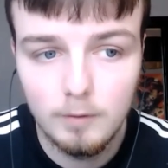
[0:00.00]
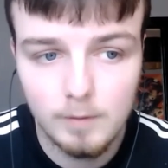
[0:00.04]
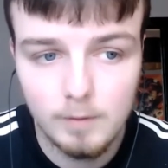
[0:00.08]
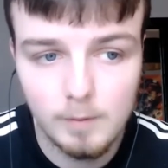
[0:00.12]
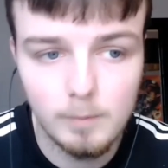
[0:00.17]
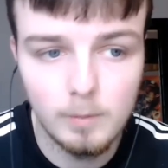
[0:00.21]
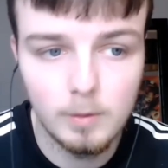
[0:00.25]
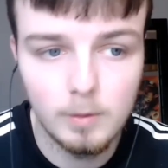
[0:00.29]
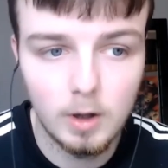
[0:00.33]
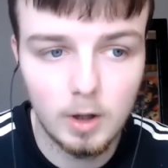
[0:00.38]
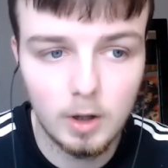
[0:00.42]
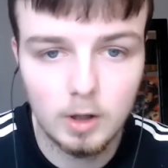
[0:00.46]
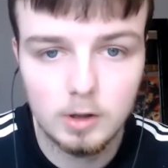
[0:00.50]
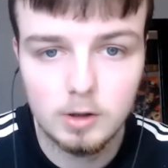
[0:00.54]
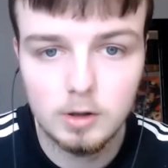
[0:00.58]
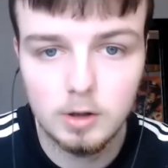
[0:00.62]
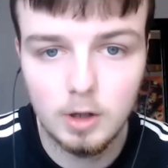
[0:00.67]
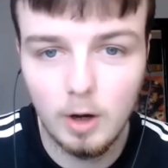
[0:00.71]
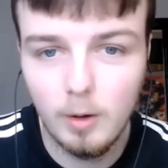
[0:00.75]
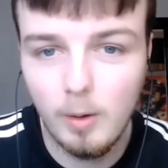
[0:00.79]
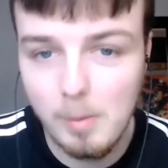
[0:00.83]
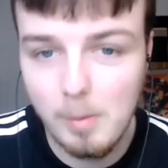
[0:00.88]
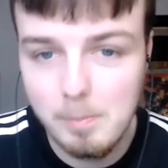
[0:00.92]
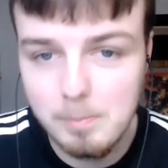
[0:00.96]
And we're, you
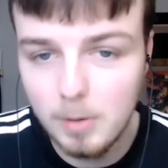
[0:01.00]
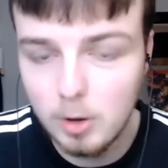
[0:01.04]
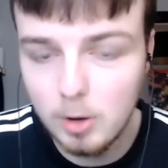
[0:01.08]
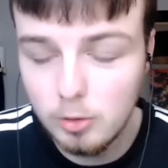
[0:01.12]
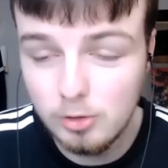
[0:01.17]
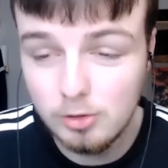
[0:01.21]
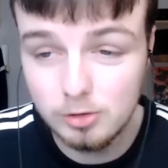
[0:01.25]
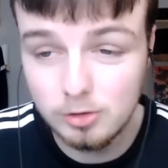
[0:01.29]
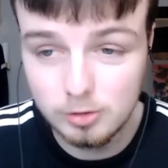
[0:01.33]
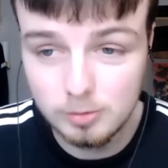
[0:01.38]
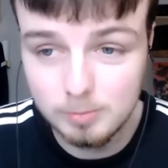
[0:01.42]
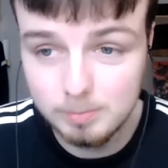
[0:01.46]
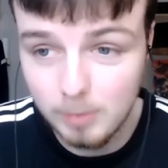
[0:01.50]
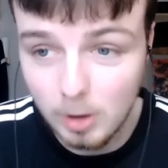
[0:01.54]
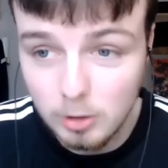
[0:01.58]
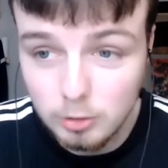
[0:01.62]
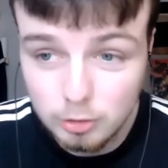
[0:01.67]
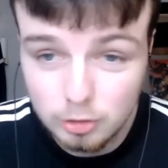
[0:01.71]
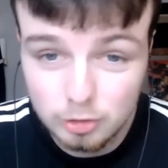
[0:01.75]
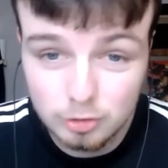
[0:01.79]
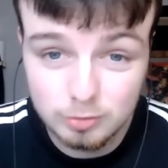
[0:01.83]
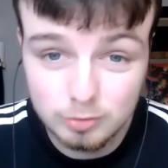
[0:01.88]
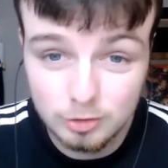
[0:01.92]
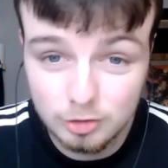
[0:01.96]
know, and
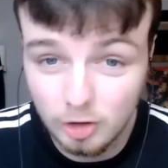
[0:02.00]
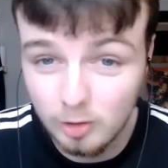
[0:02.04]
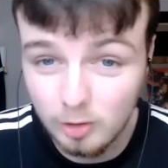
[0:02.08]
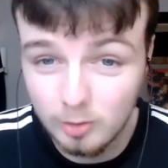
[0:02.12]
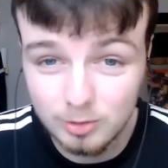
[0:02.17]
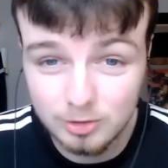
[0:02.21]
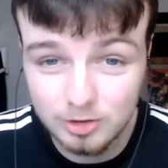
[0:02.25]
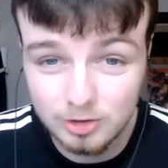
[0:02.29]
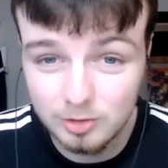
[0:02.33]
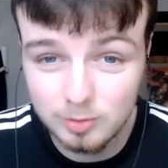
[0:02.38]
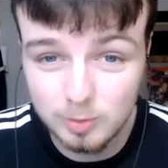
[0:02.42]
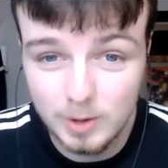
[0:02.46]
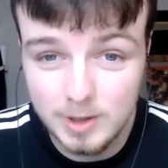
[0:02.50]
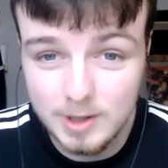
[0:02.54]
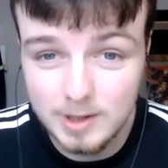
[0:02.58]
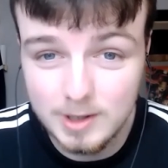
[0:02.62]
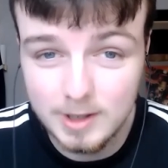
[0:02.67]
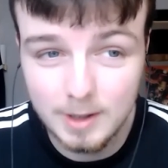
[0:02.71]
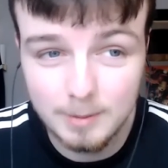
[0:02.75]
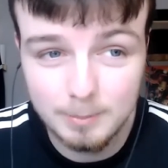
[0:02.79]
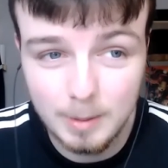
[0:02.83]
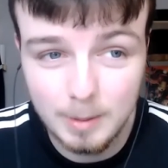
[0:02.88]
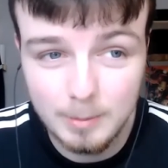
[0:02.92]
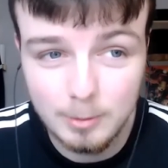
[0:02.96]
most results this
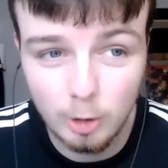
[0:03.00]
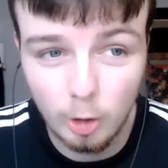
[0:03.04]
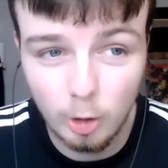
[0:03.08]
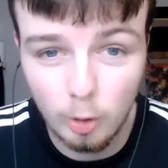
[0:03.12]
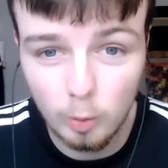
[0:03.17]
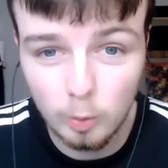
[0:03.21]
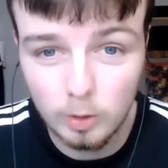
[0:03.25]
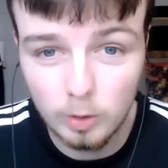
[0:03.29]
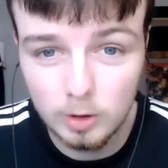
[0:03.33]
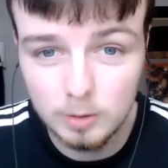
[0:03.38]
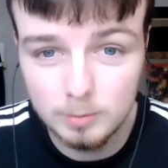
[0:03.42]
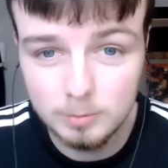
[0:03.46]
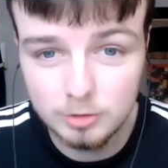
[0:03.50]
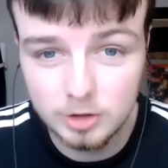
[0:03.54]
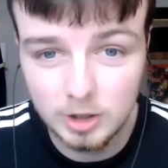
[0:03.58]
weekend, maybe not all of them.